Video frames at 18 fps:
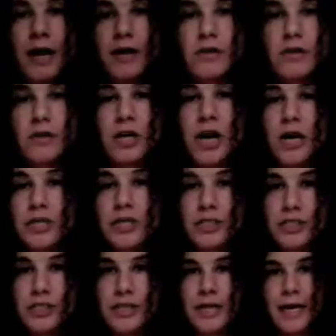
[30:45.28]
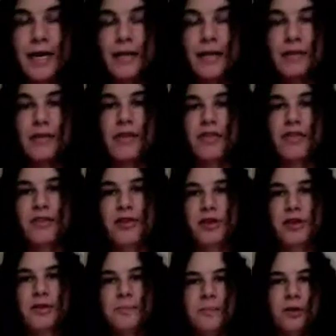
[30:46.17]
to conjugate the
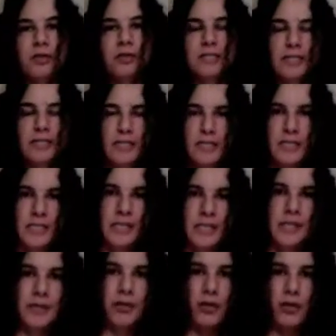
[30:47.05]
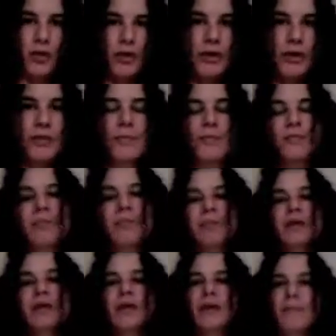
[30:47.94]
third person singular,
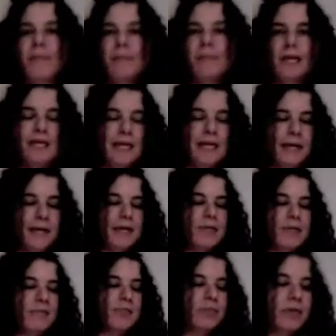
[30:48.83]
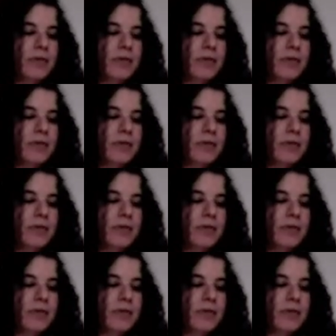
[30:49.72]
meaning